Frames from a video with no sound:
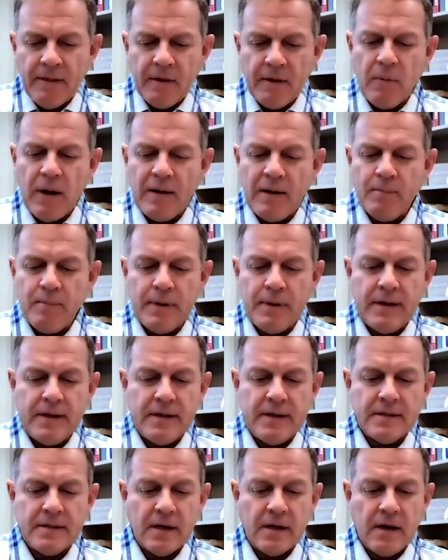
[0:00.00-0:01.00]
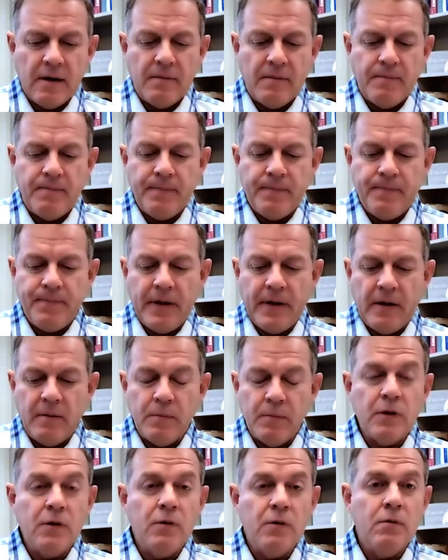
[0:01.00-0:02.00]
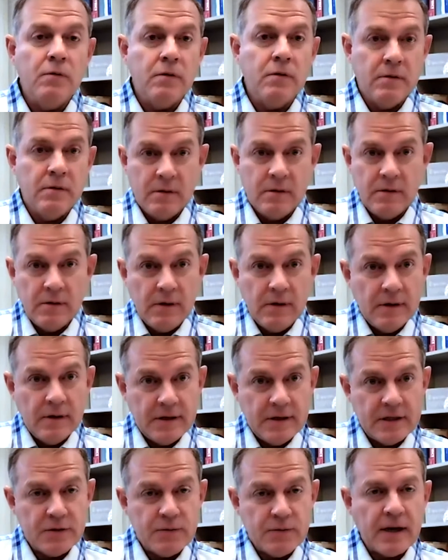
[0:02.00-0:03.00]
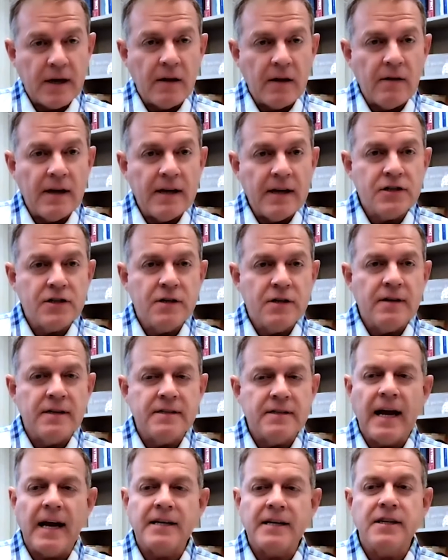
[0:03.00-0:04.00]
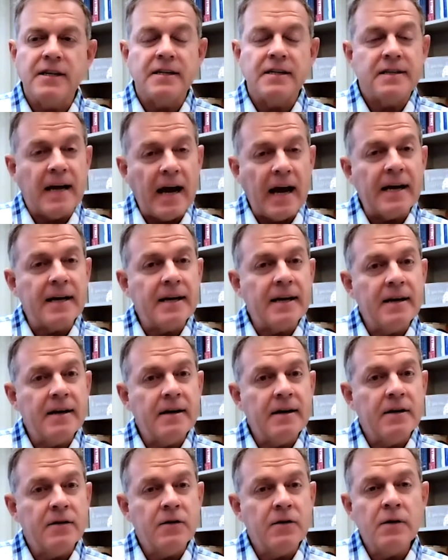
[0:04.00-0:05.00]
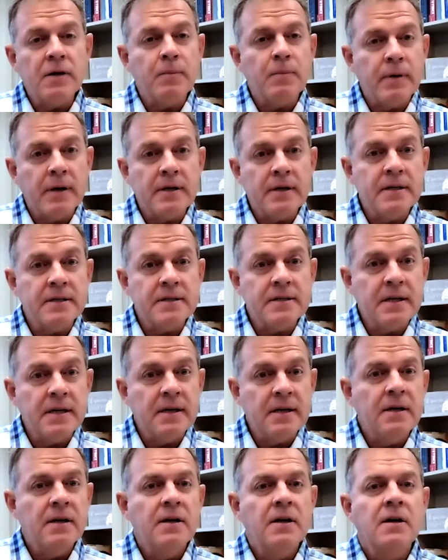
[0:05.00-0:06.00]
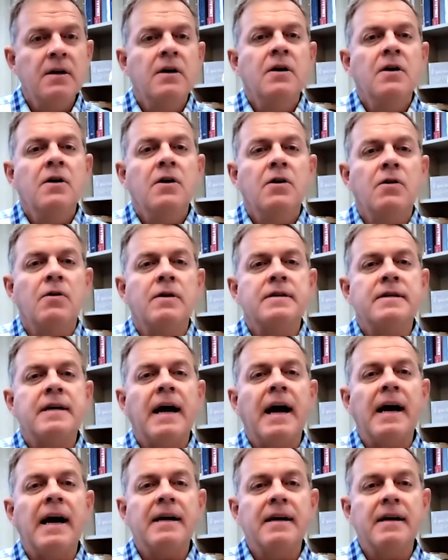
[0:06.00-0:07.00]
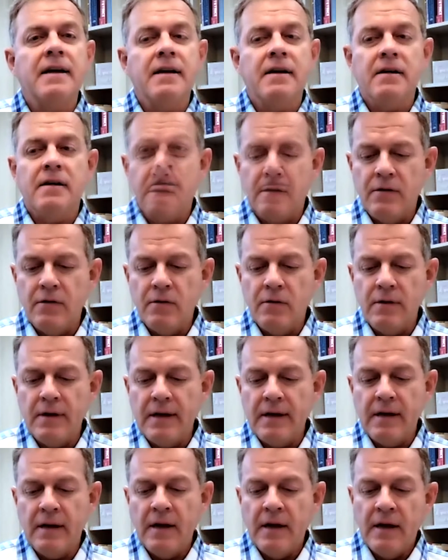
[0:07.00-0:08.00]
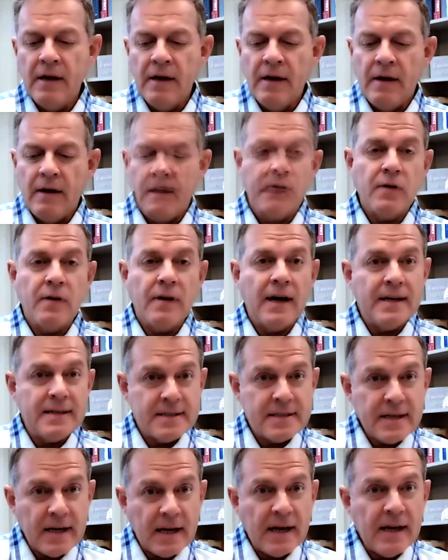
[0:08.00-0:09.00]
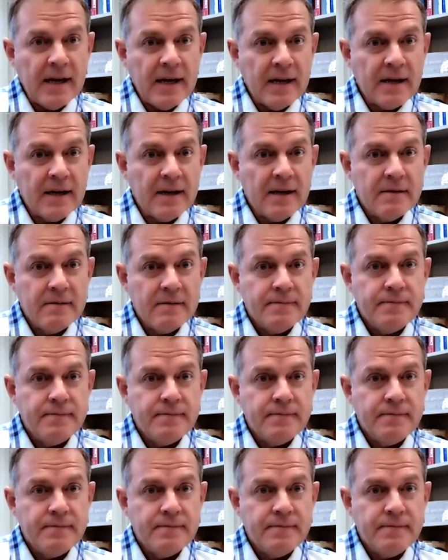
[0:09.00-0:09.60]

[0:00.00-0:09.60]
There might be some immune dysregulation that's actually attacking an early pregnancy or attacking a newly fertilized egg.